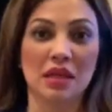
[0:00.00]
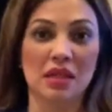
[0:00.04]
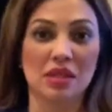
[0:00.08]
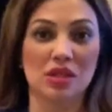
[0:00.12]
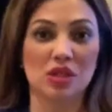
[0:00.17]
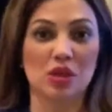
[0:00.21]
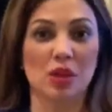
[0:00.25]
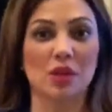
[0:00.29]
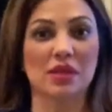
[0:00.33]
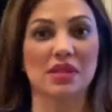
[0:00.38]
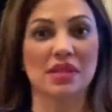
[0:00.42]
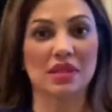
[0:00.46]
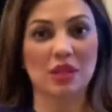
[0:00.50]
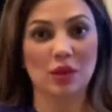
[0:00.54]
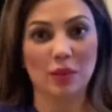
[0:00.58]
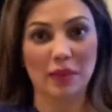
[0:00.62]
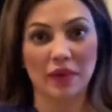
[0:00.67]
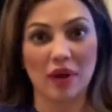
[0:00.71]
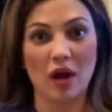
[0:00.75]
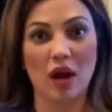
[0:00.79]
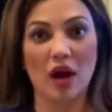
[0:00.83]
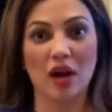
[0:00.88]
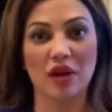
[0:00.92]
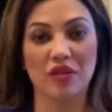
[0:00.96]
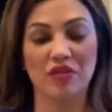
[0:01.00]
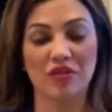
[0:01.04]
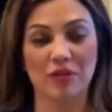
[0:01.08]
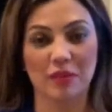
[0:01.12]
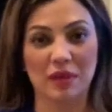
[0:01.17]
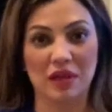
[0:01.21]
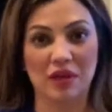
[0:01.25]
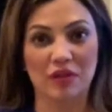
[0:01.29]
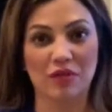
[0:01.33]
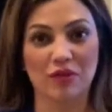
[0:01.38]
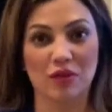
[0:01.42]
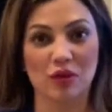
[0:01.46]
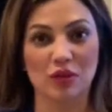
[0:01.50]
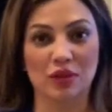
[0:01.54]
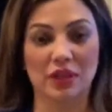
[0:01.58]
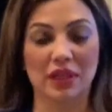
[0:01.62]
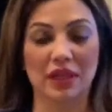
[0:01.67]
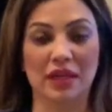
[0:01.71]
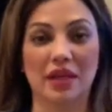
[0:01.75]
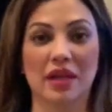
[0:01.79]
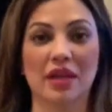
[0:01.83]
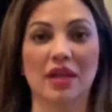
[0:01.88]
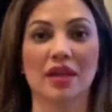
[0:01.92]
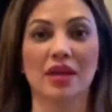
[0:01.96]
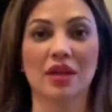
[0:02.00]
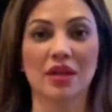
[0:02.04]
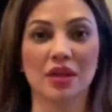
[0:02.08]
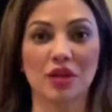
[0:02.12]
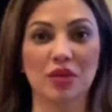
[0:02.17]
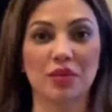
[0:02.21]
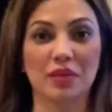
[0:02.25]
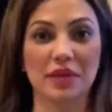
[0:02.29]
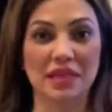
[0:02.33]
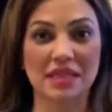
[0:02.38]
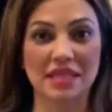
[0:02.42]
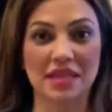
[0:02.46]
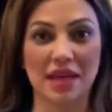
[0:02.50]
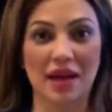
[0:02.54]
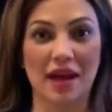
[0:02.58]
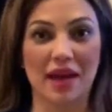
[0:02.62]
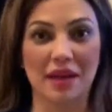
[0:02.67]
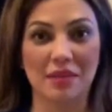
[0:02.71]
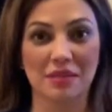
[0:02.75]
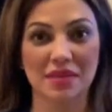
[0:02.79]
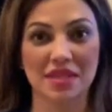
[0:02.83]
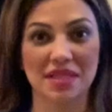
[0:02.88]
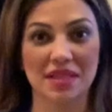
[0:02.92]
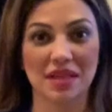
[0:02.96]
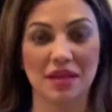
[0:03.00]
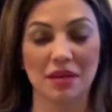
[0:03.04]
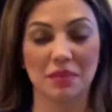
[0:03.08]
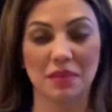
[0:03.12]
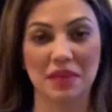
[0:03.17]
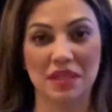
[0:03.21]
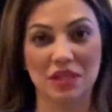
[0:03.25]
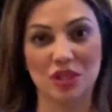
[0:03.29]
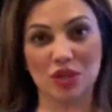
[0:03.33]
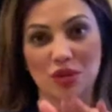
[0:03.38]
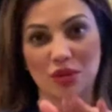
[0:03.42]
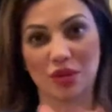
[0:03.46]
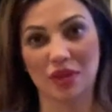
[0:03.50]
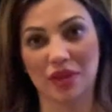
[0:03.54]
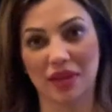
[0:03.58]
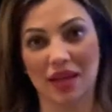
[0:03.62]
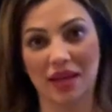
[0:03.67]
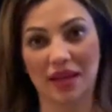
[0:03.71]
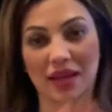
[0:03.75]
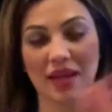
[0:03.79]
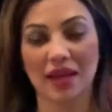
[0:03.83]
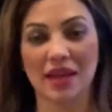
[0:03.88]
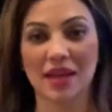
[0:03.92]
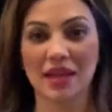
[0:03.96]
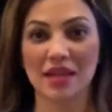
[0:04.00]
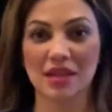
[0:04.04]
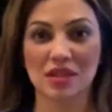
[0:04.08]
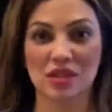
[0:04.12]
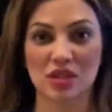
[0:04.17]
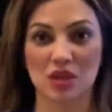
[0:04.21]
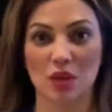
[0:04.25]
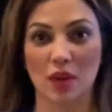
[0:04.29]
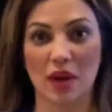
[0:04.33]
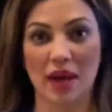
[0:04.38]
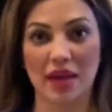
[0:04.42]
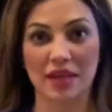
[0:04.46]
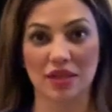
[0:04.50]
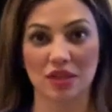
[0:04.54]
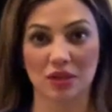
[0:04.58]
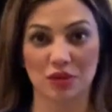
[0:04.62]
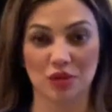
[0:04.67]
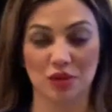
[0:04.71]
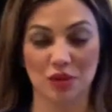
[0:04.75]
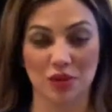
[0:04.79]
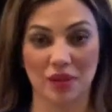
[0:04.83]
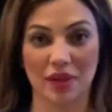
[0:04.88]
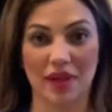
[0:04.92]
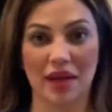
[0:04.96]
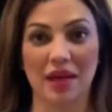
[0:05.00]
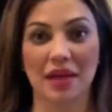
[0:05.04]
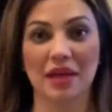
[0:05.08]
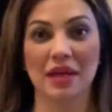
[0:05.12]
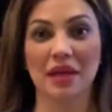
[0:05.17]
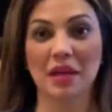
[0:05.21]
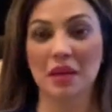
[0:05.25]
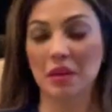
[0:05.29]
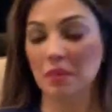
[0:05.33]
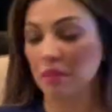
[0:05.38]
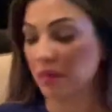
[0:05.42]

so it's a little bit hard for me to fold it 3 times. It'd be too thick, so I don't do that.